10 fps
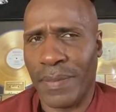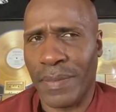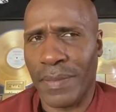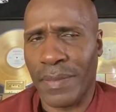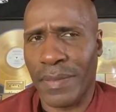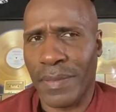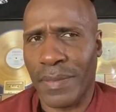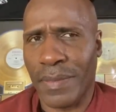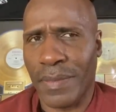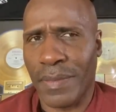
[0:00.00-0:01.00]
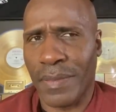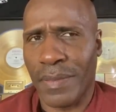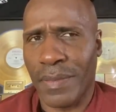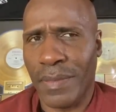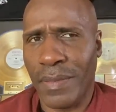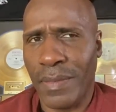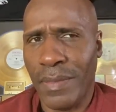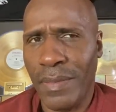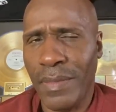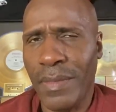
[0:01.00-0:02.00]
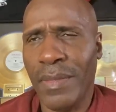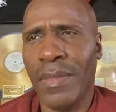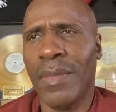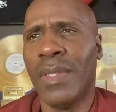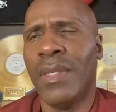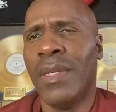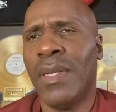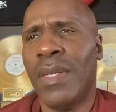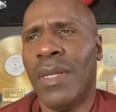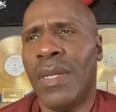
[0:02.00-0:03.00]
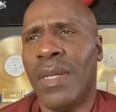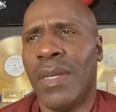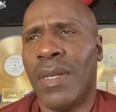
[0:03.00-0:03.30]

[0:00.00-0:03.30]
[no speech]